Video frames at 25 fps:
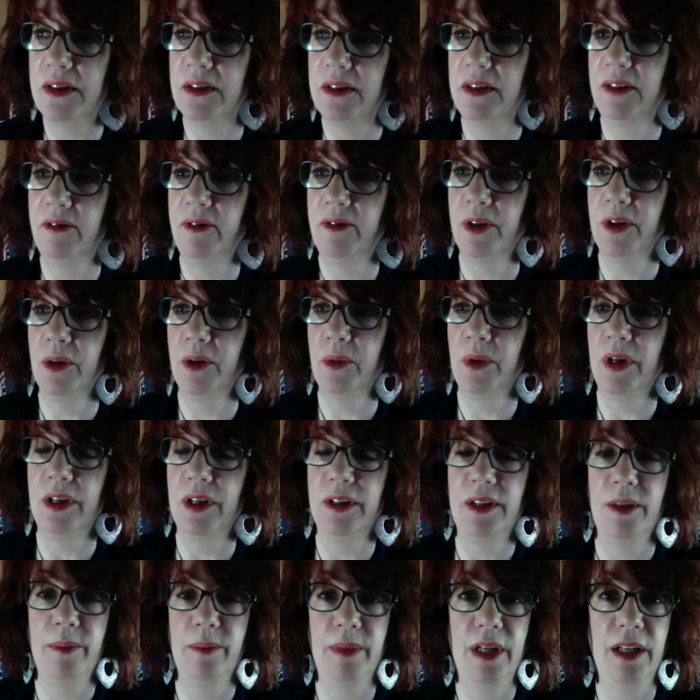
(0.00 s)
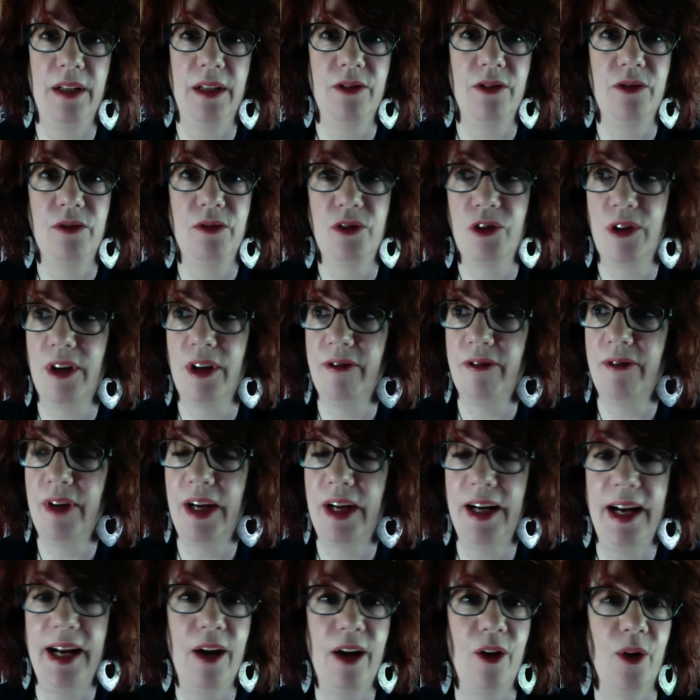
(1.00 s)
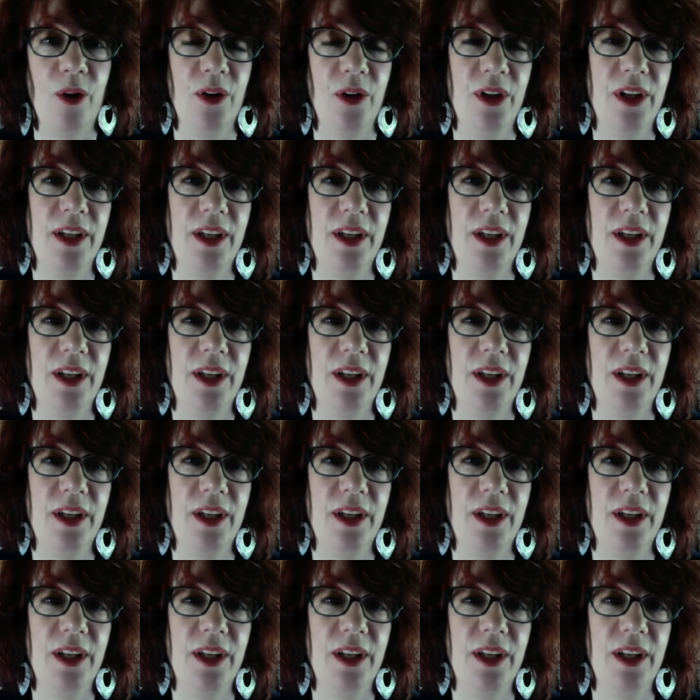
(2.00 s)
And I figured, well, let me try to find out.